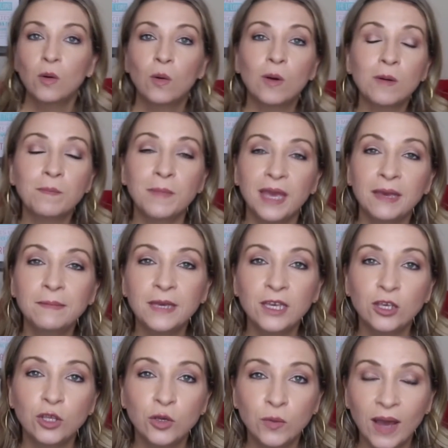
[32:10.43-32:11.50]
Or maybe
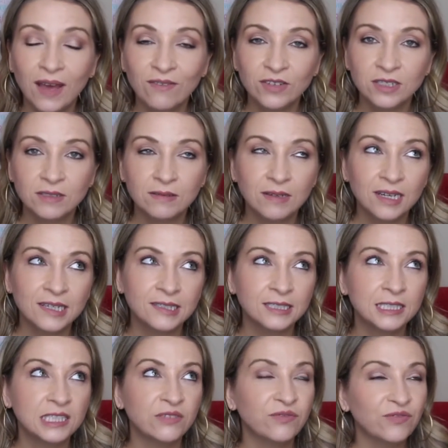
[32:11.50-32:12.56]
you have a
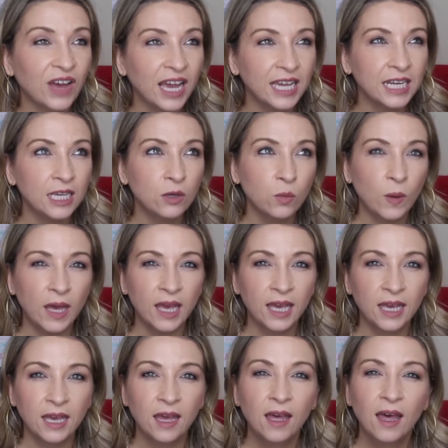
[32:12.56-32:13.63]
defining
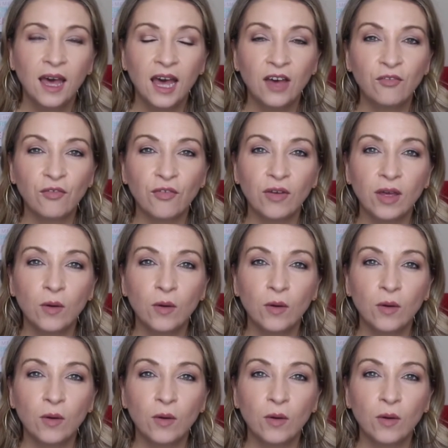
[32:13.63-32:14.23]
way of